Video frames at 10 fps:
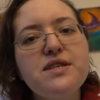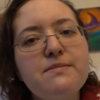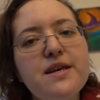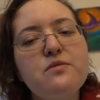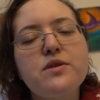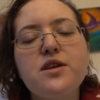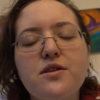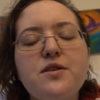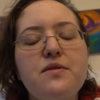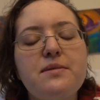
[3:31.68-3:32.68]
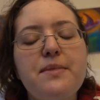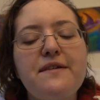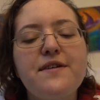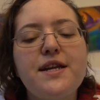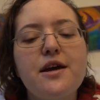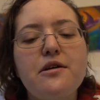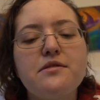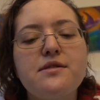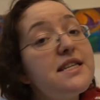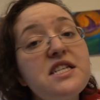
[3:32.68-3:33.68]
Smith was also in my
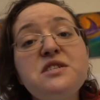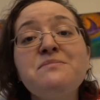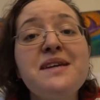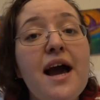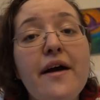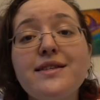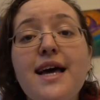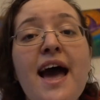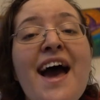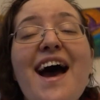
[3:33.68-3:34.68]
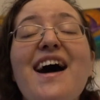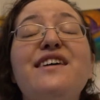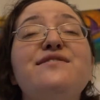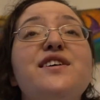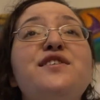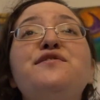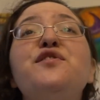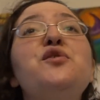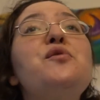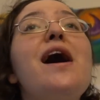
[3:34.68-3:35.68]
videos, teaching me how to have a
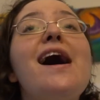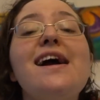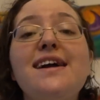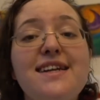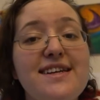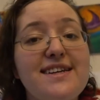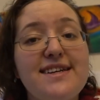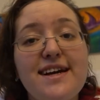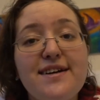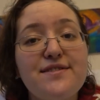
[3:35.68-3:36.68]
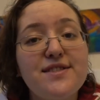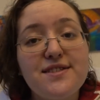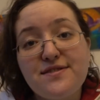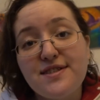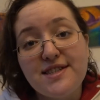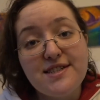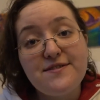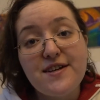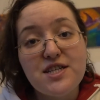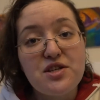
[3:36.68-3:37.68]
variety of different
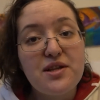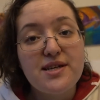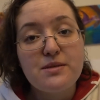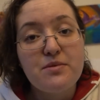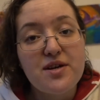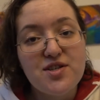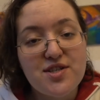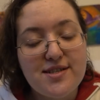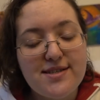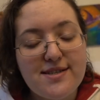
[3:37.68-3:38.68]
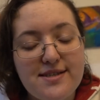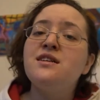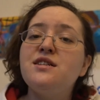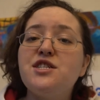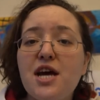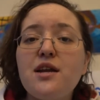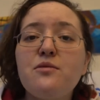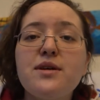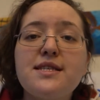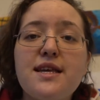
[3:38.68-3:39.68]
facial expressions. Jenna
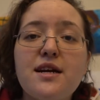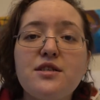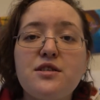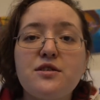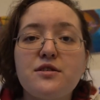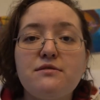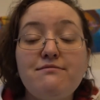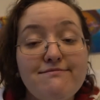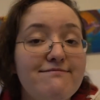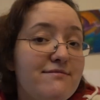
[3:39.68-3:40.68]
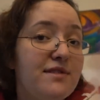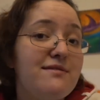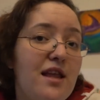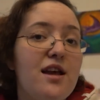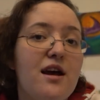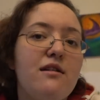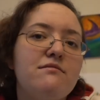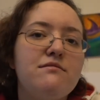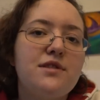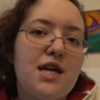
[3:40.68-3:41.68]
was there too. You know,
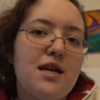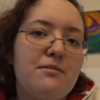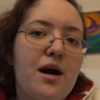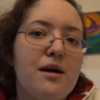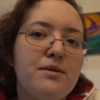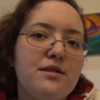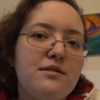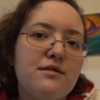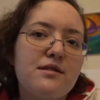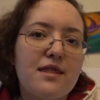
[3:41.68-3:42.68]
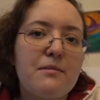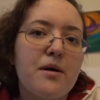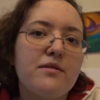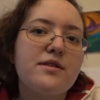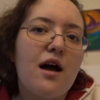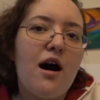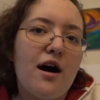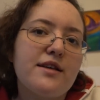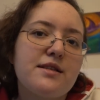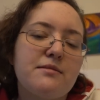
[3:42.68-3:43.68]
Jenna Marbles, the most
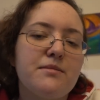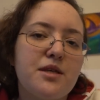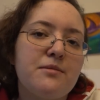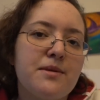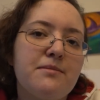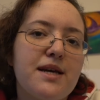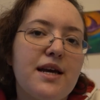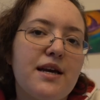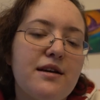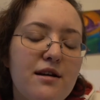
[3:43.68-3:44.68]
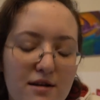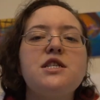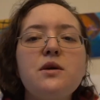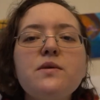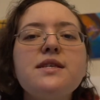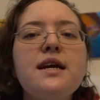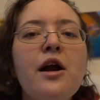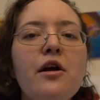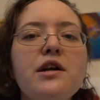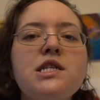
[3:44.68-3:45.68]
awesome human being. She was
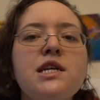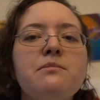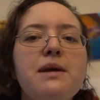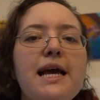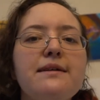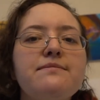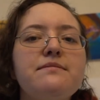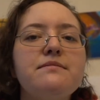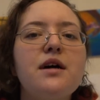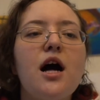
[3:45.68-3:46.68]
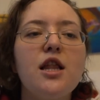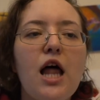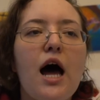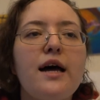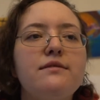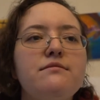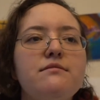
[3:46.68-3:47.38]
encouraging me a lot.